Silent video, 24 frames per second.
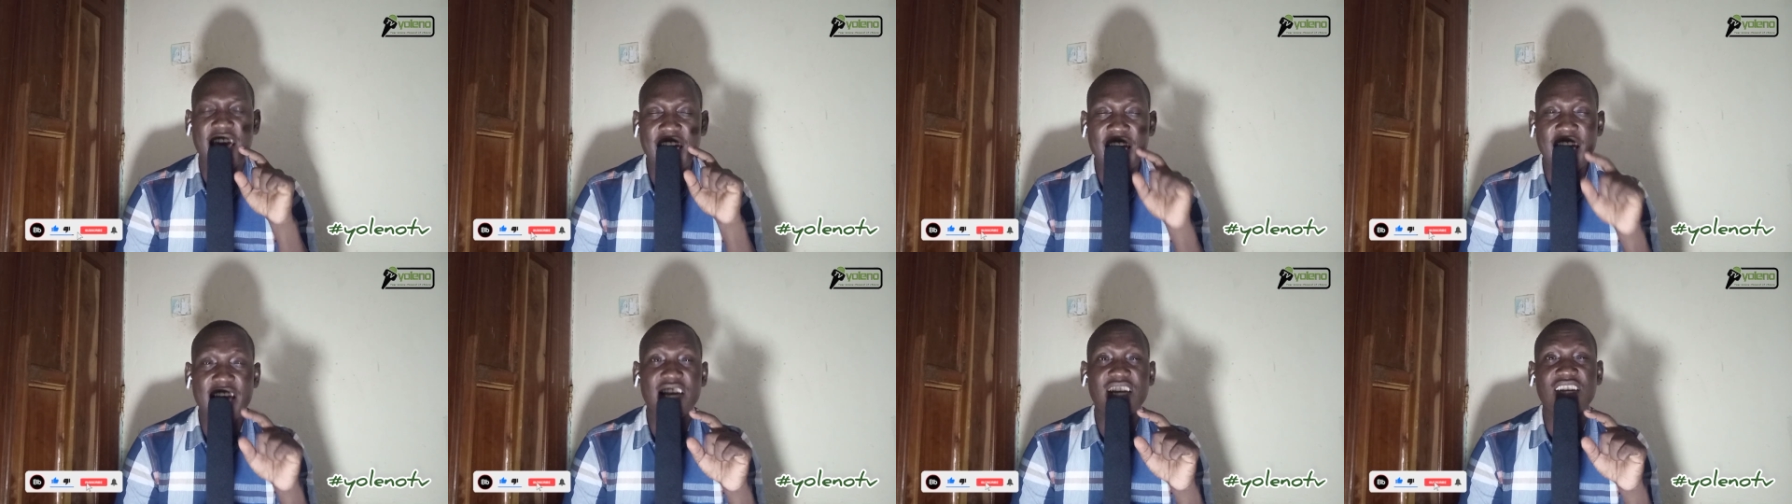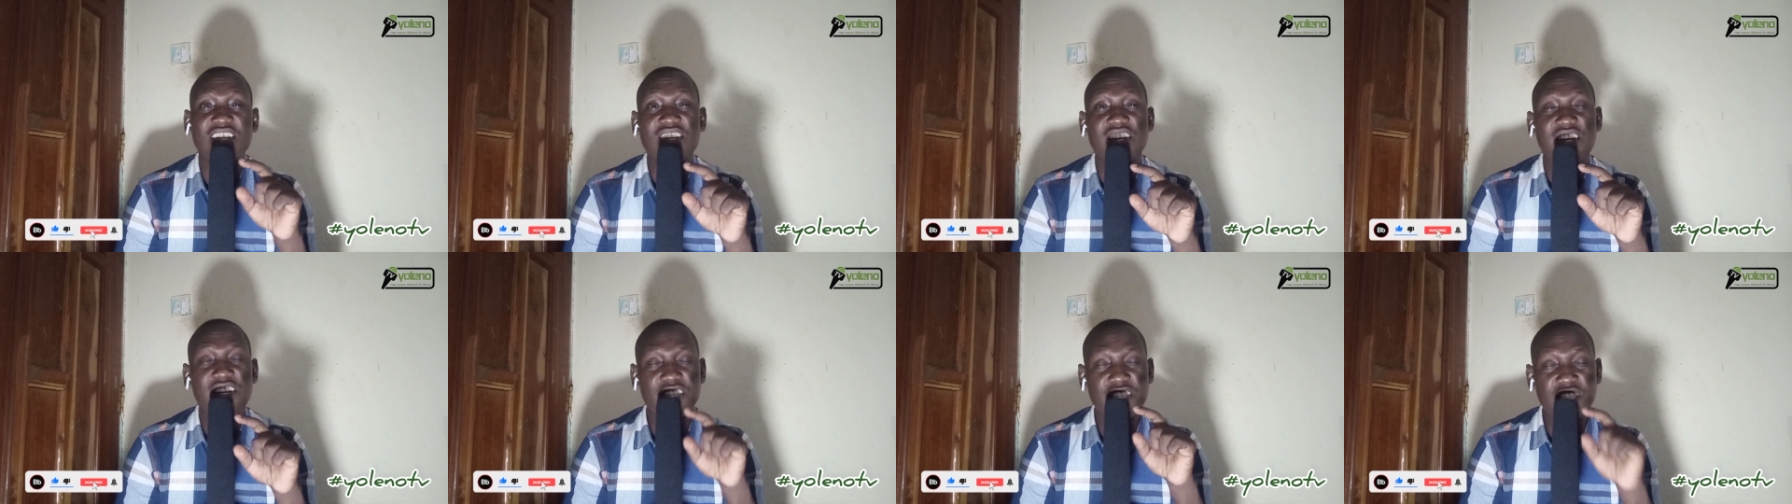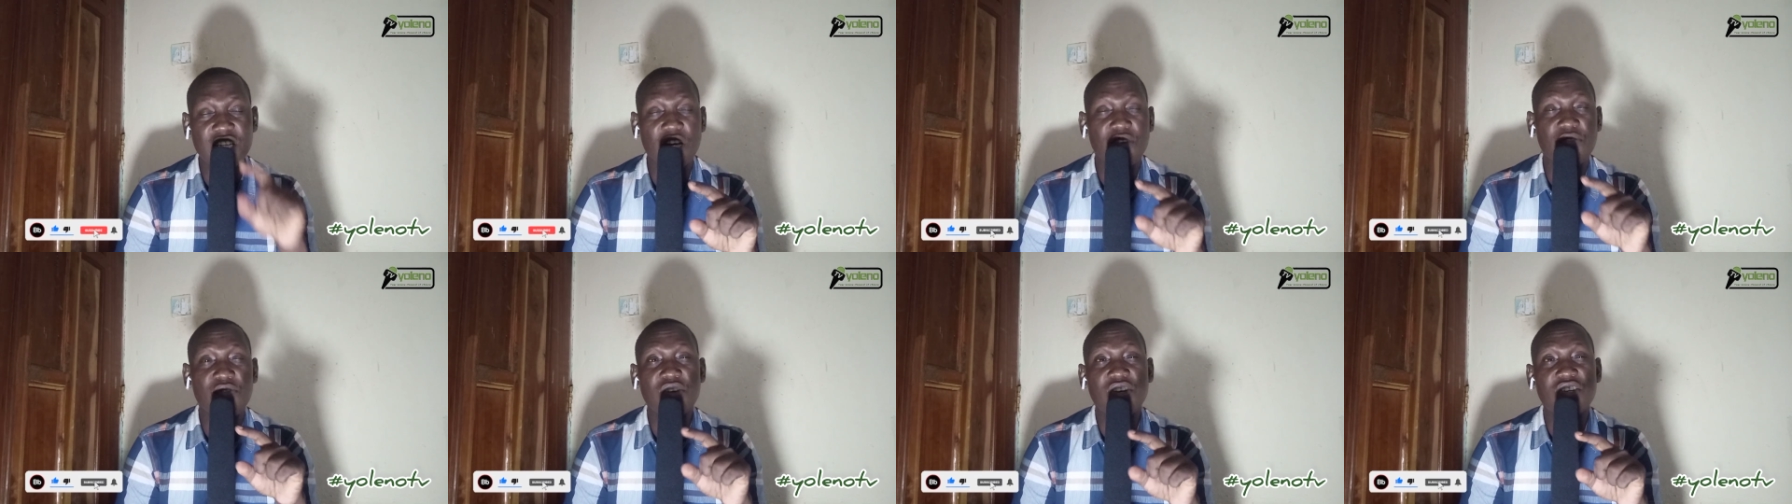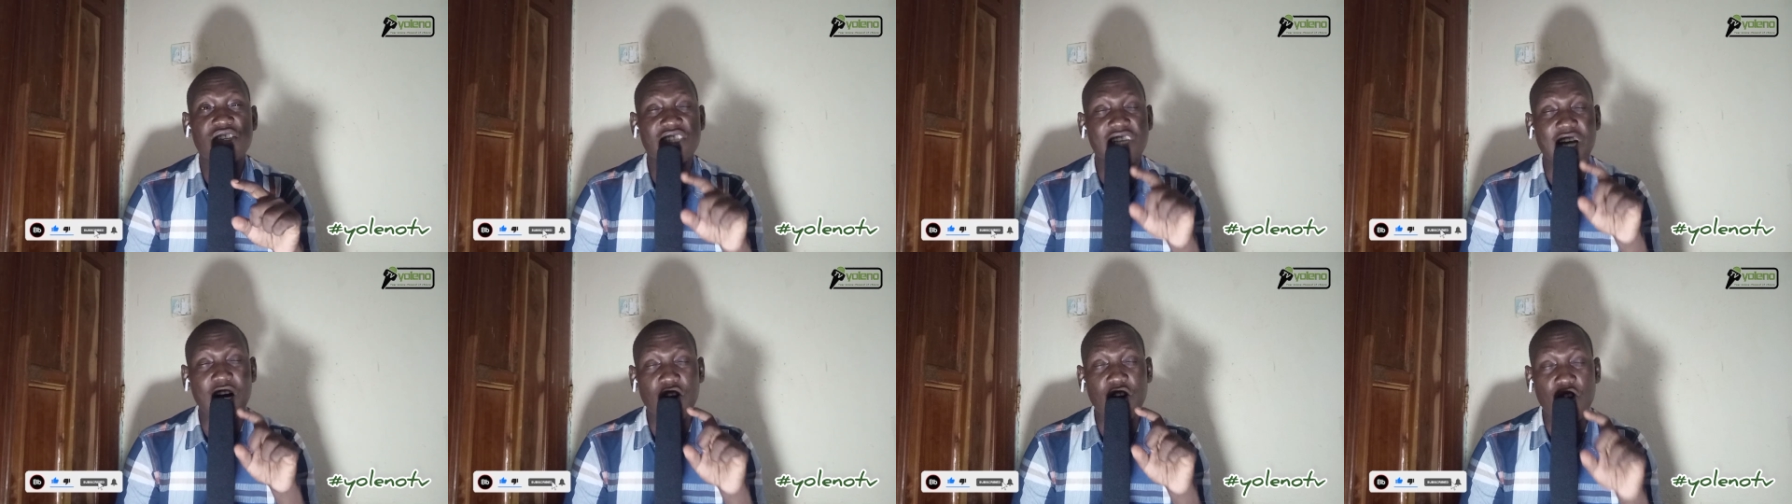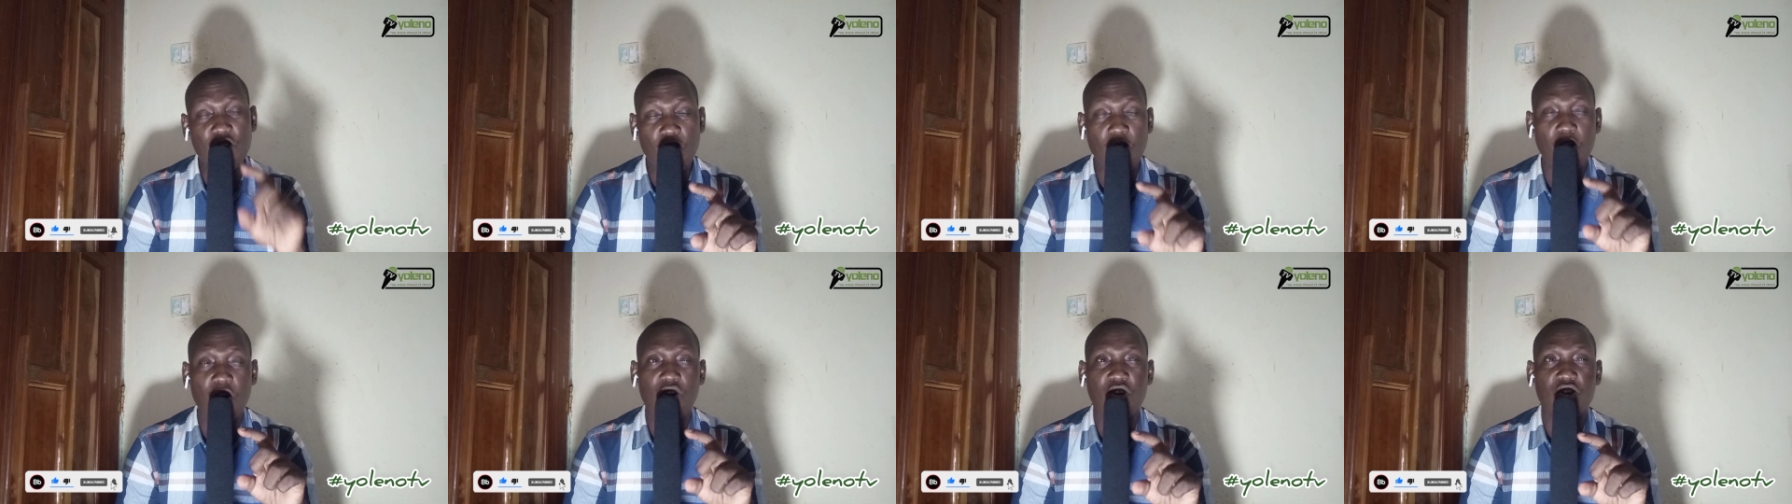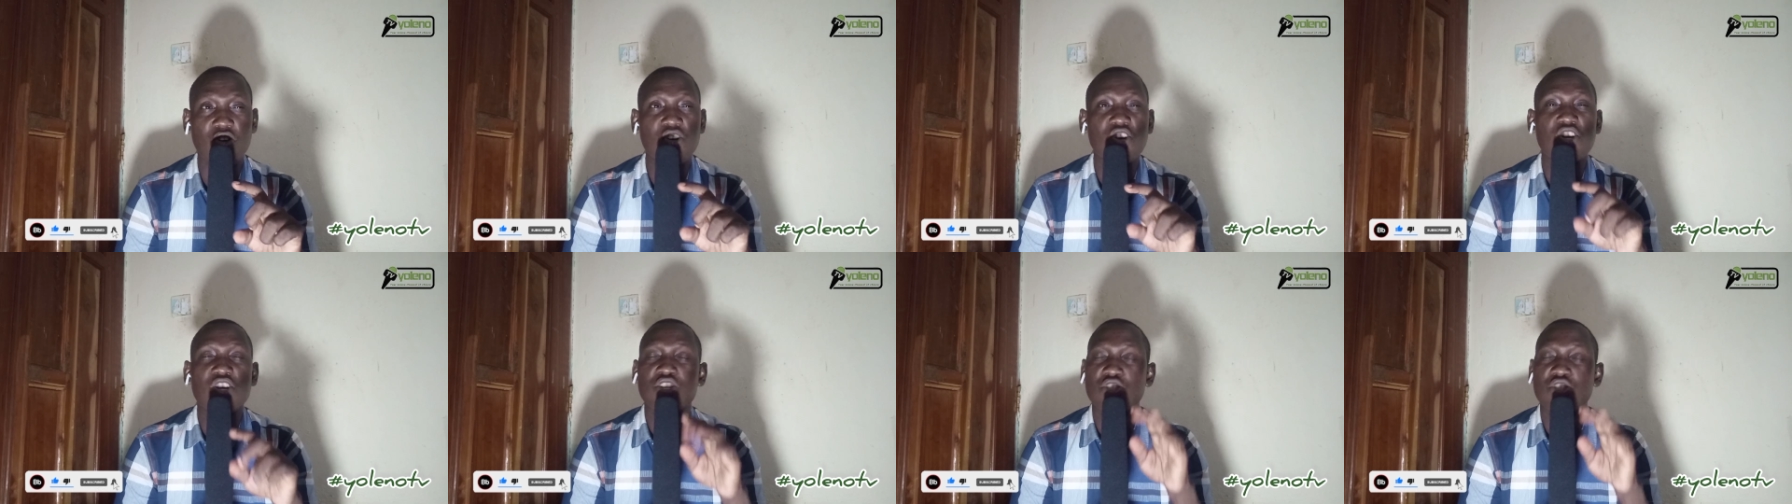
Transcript: and David Sankok.